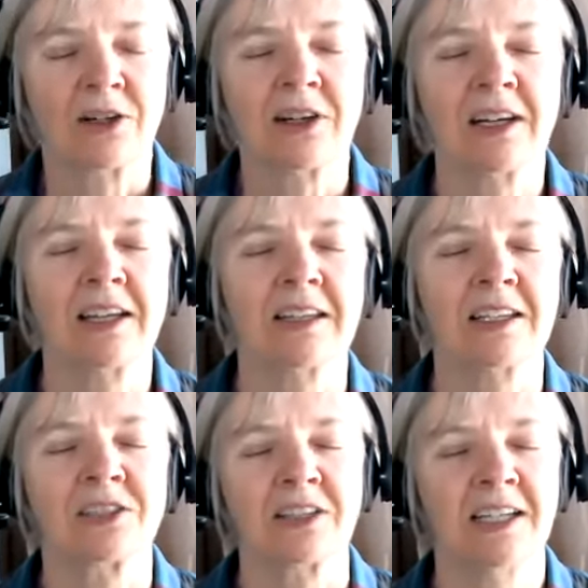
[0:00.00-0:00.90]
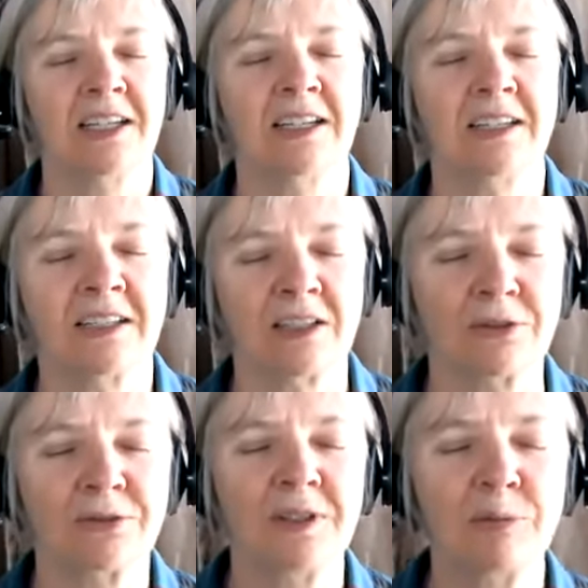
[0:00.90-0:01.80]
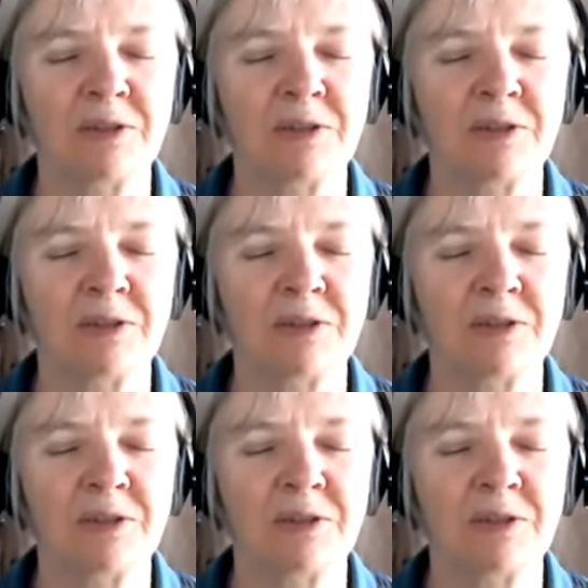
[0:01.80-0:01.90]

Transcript: go ahead and let your feet